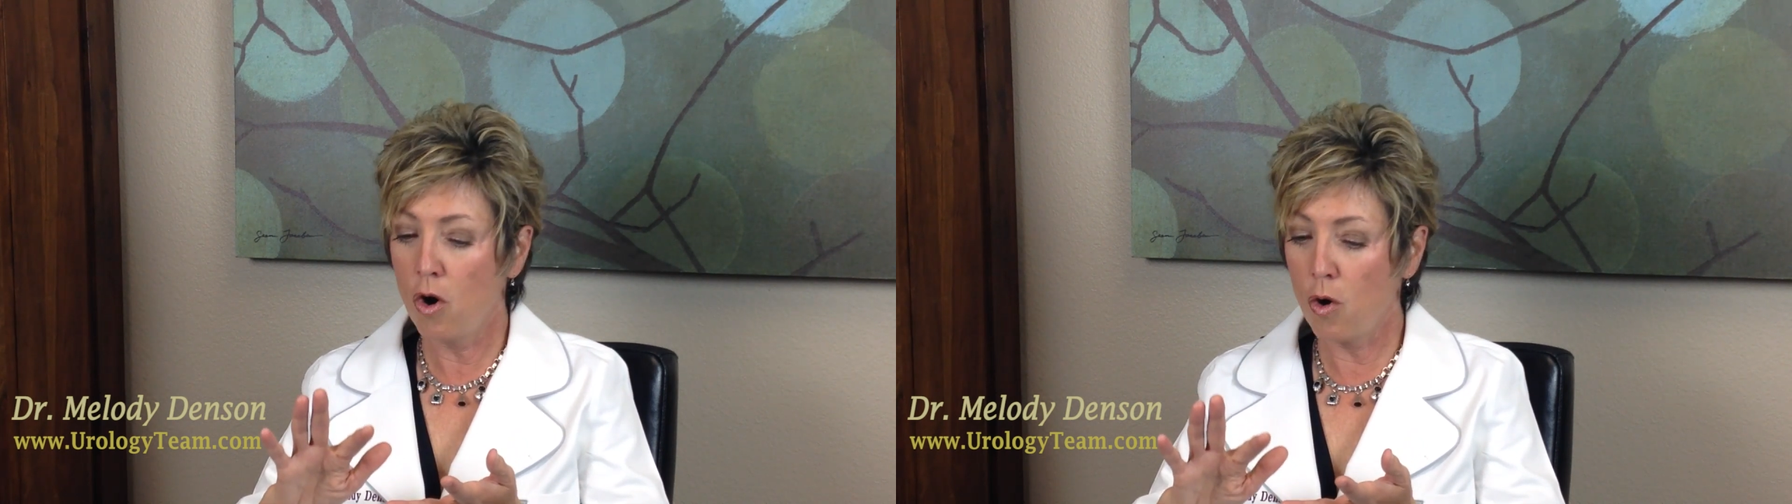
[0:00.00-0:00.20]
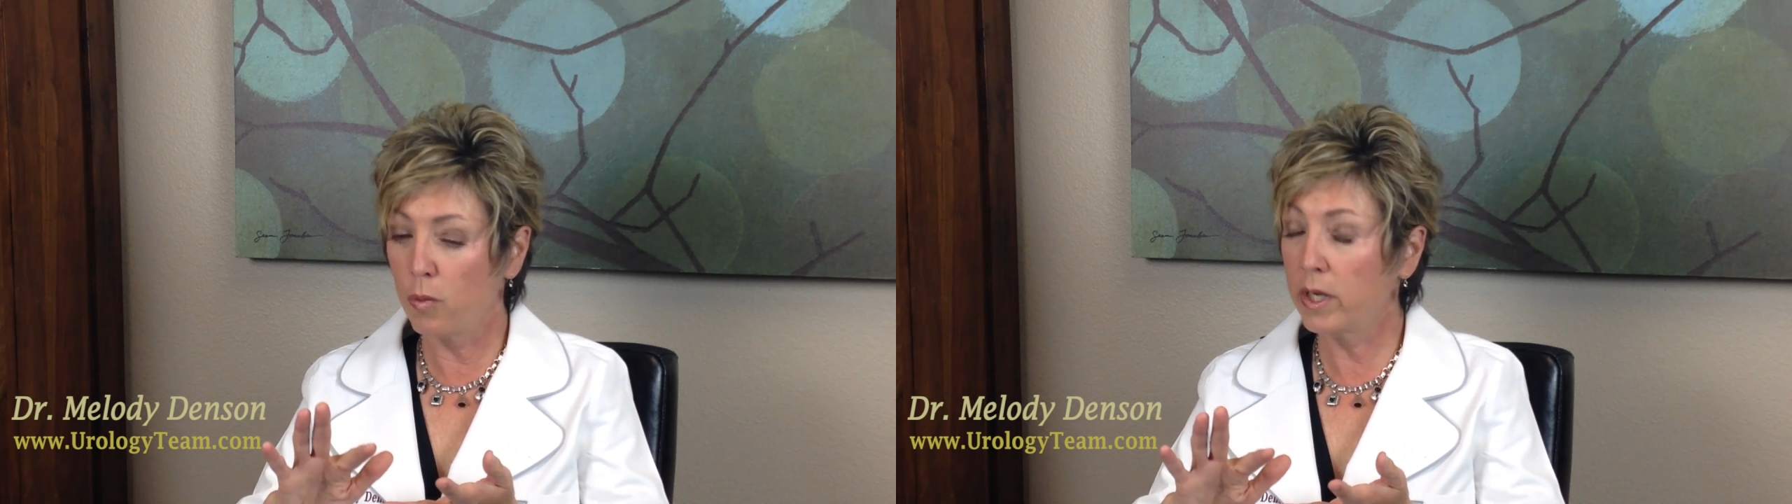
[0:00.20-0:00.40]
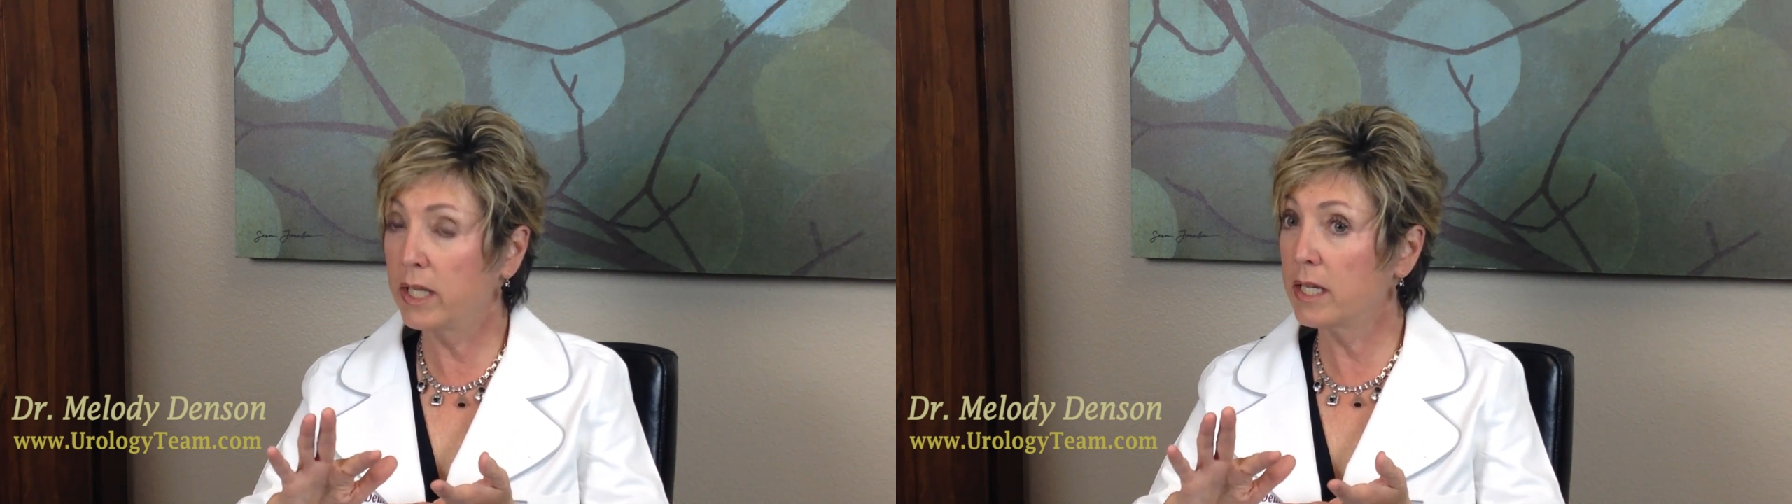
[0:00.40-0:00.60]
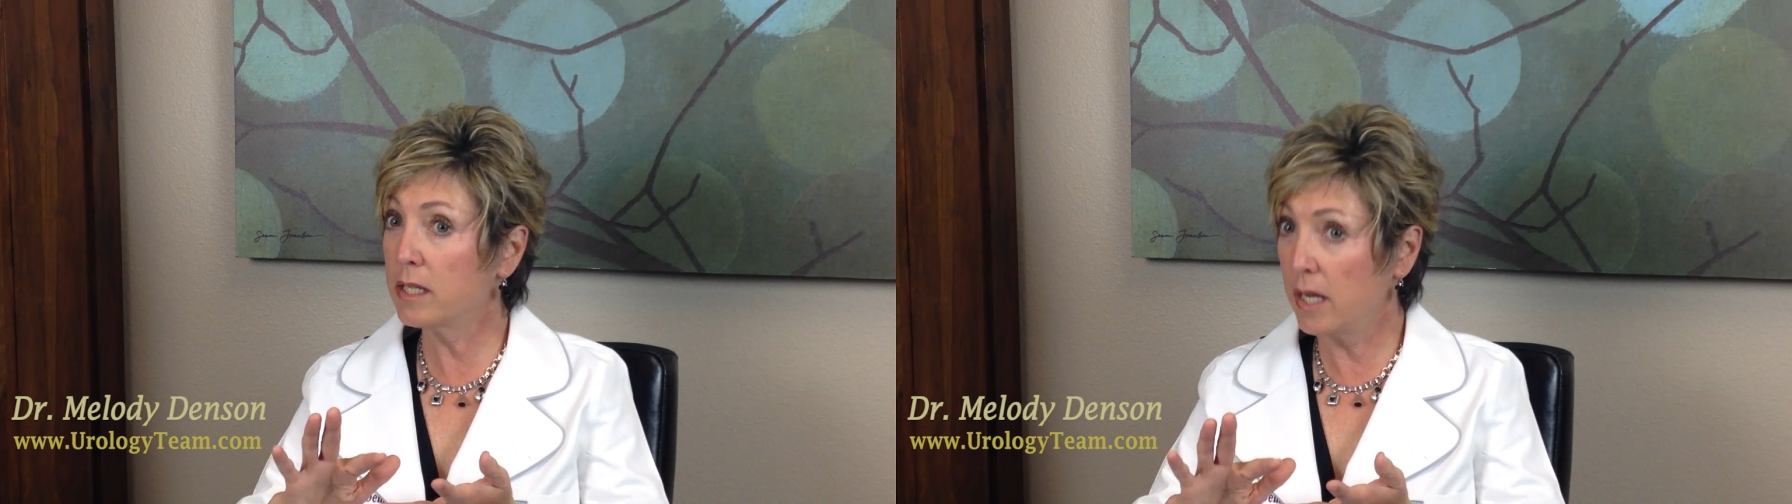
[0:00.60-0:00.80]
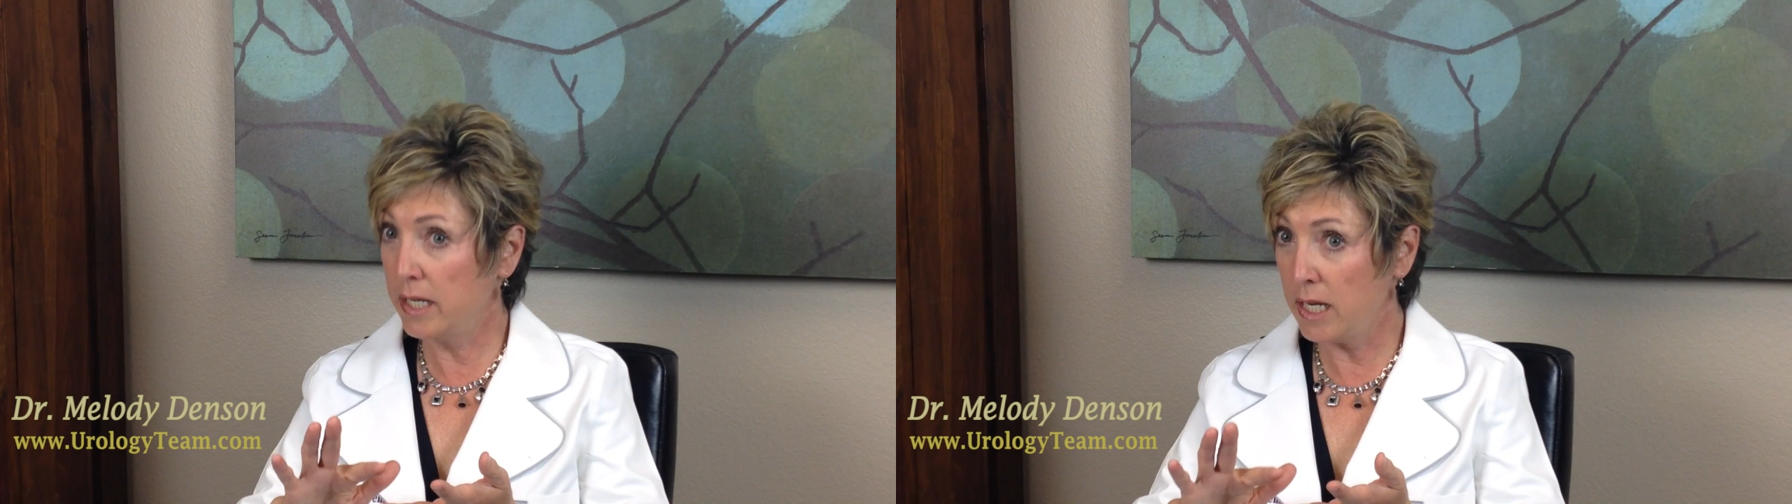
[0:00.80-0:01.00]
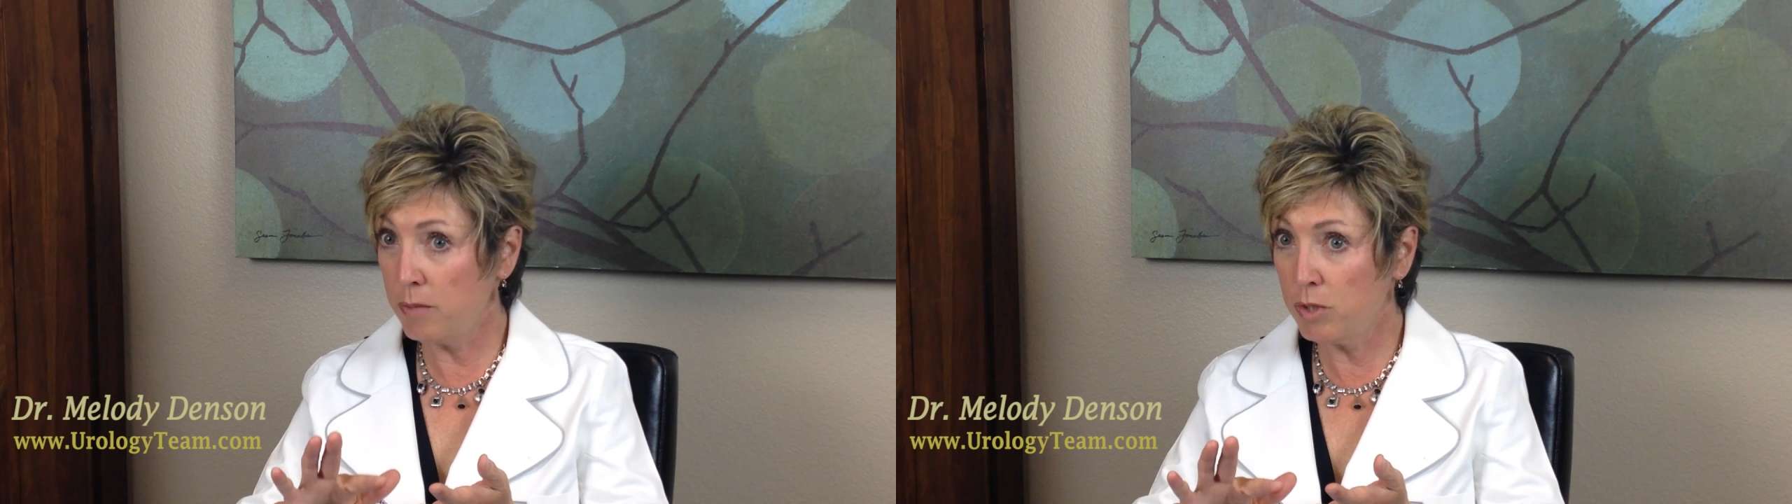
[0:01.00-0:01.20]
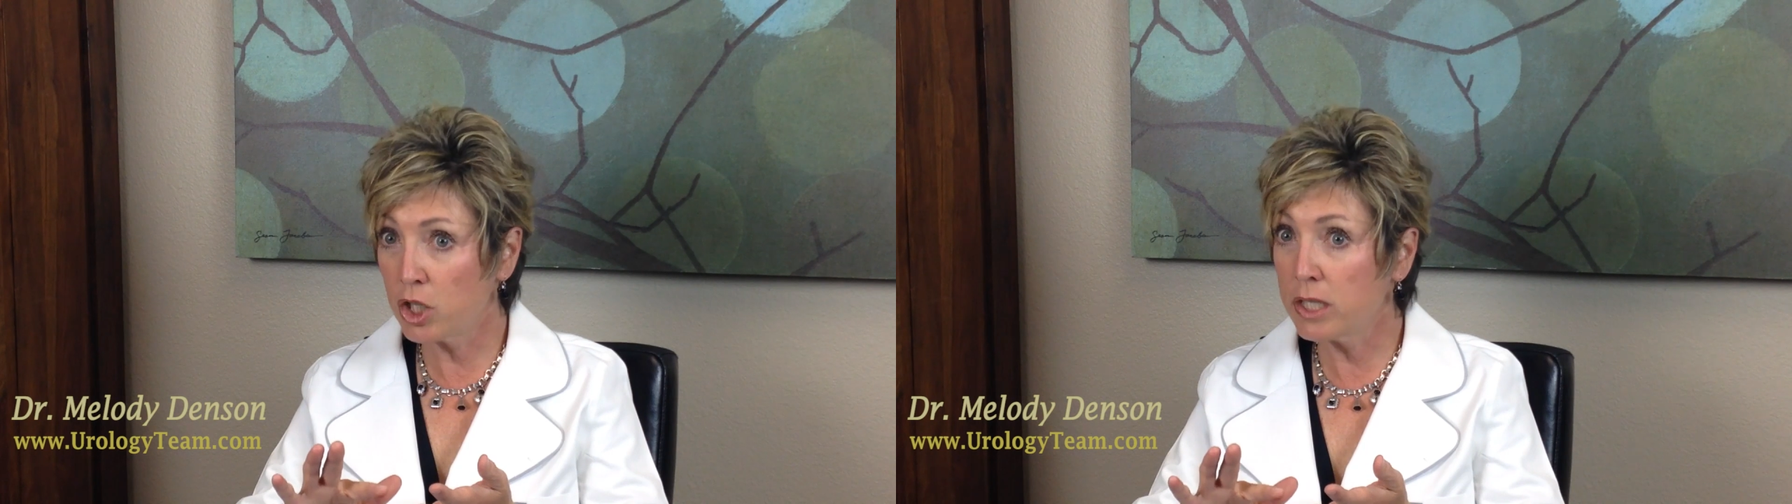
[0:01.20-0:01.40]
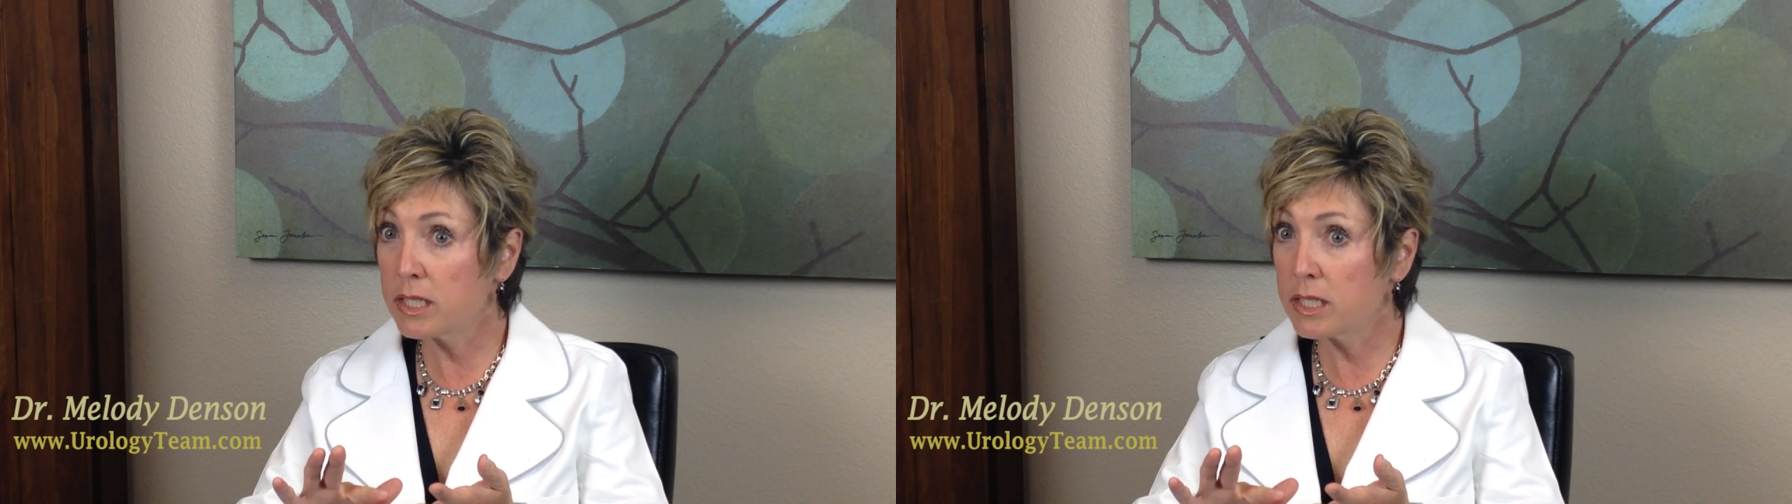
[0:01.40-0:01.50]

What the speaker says: or we get an imaging